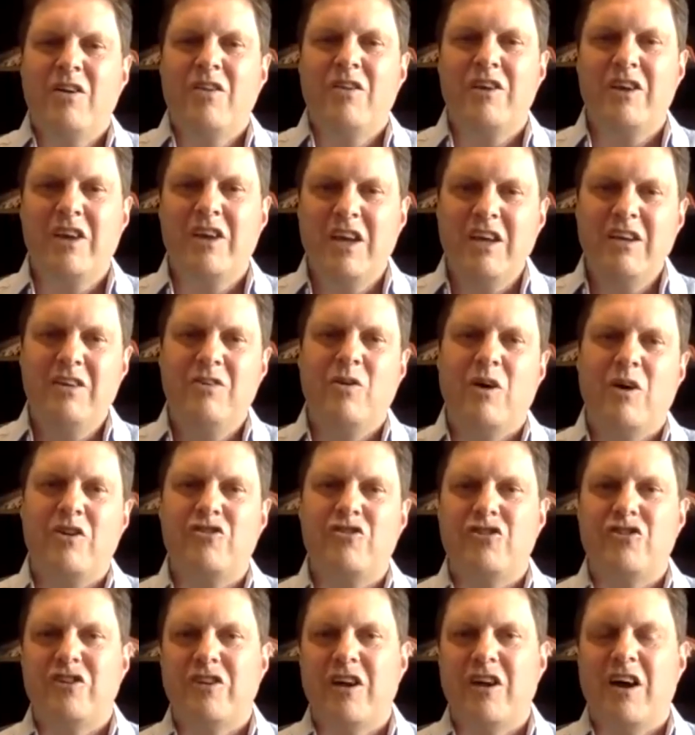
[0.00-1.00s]
The key
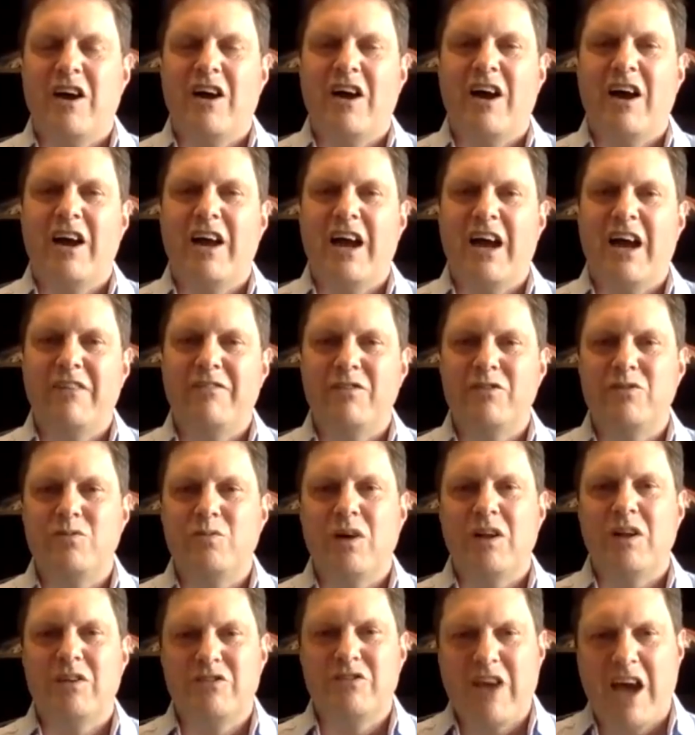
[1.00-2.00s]
question I have as
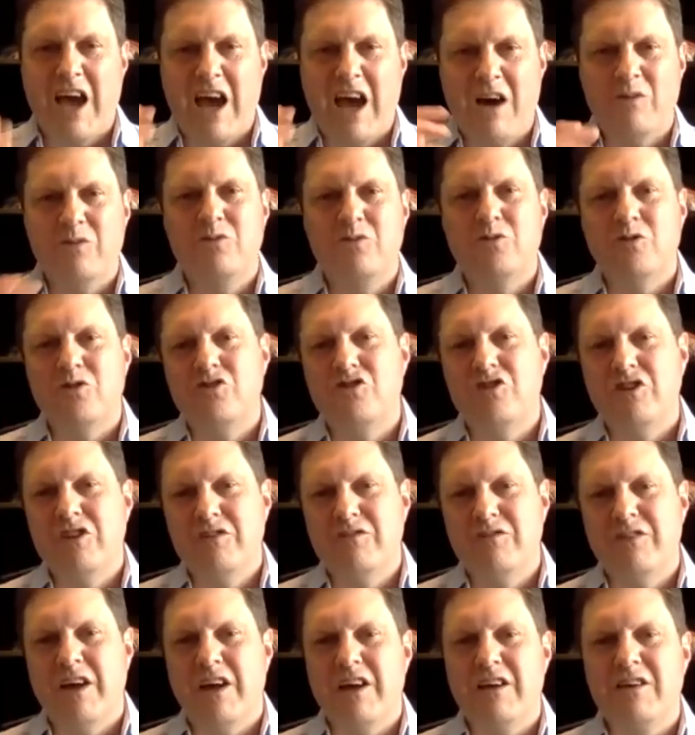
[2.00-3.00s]
well is how to
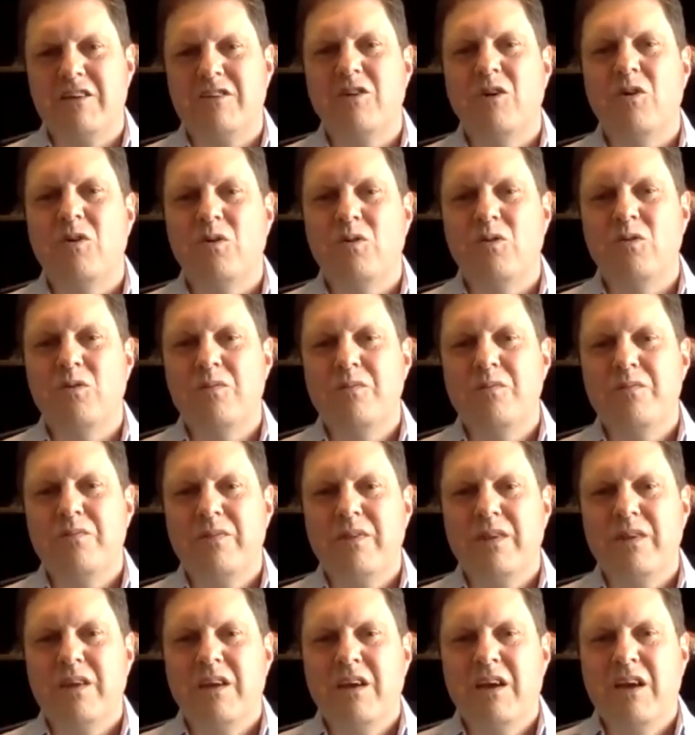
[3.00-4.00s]
achieve that goal.
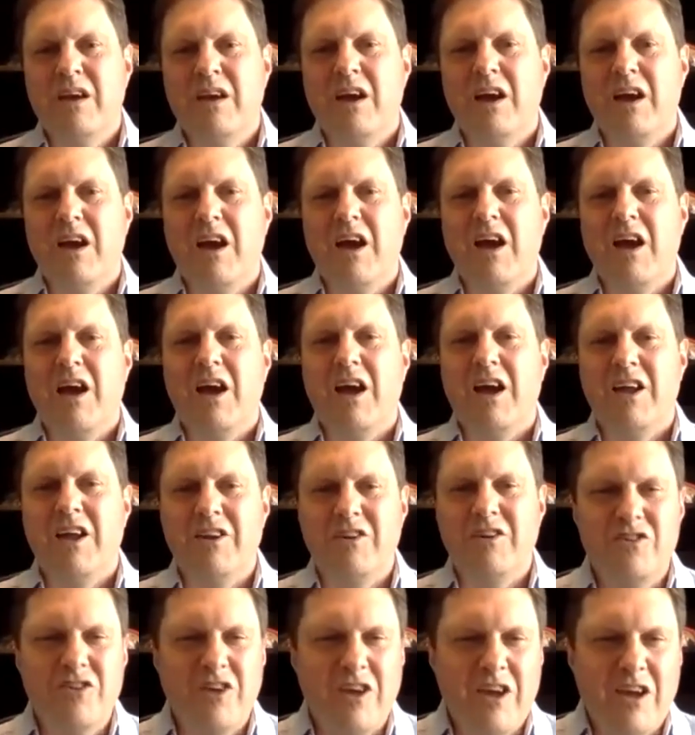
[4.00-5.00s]

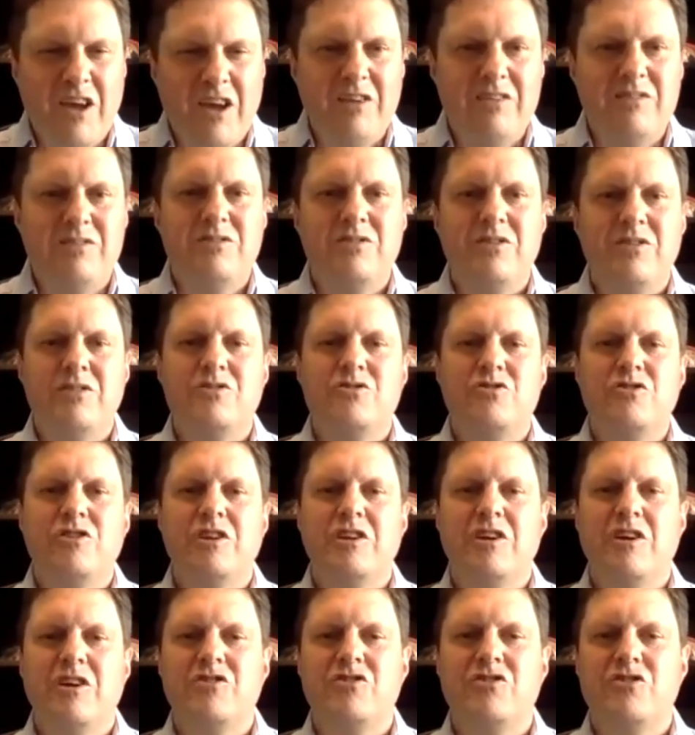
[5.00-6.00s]
And it's, it's
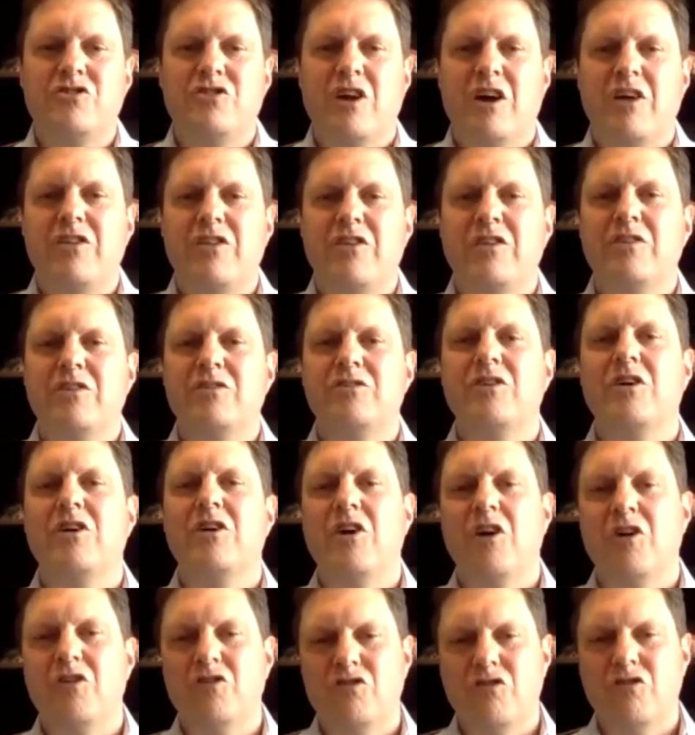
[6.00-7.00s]
really interesting. I think there's
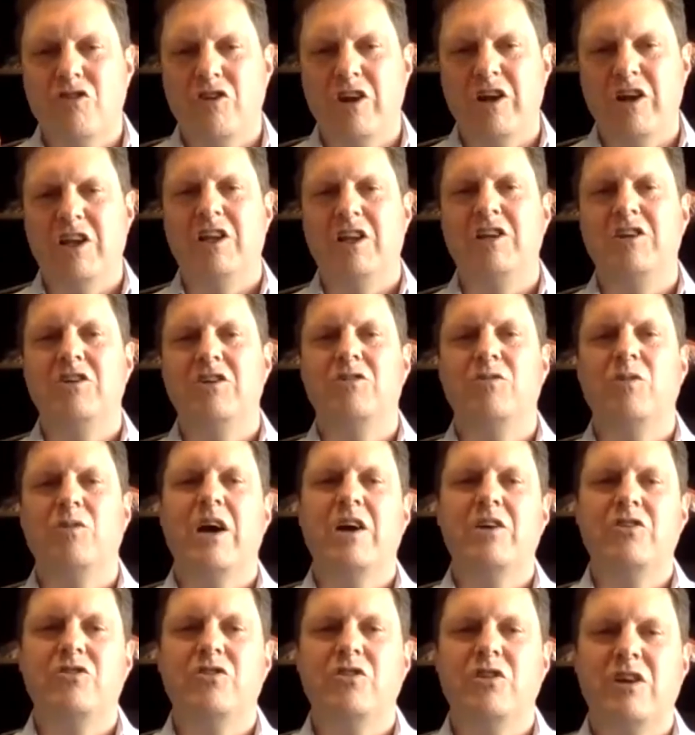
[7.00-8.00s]
a, a really good
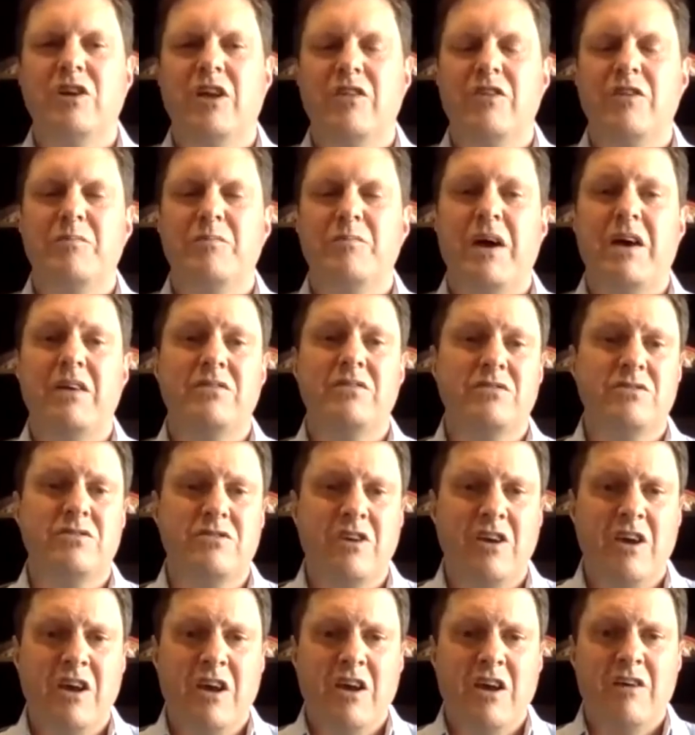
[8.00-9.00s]
way of doing it. The
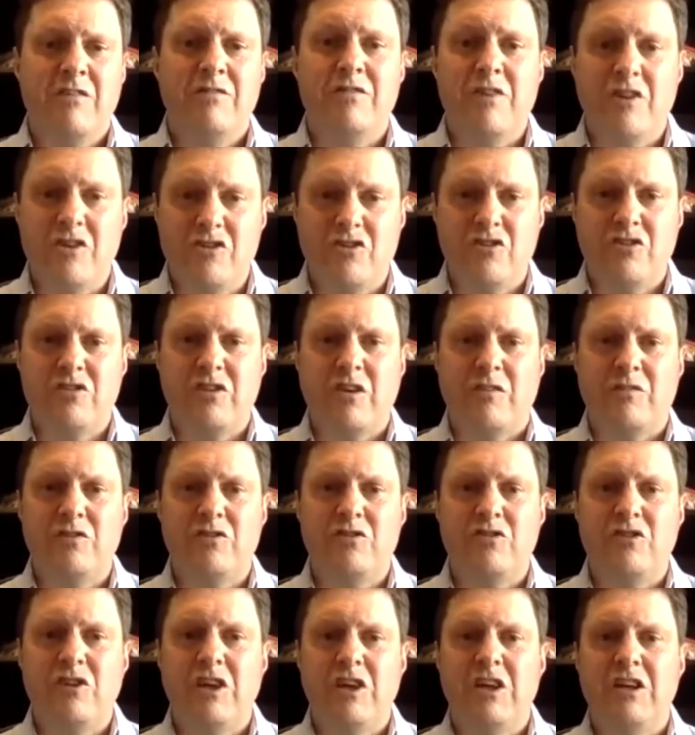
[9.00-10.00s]
best visions I've
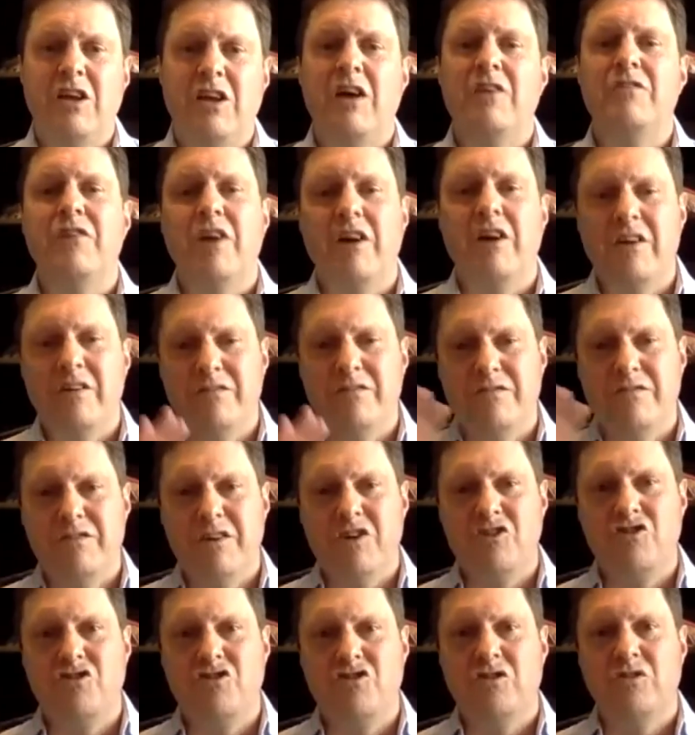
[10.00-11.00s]
seen are very
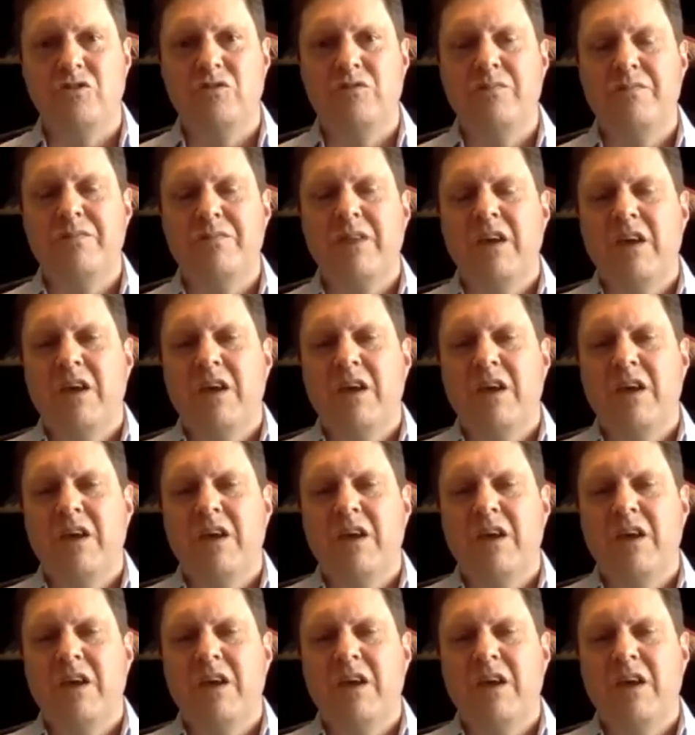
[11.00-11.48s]
visual.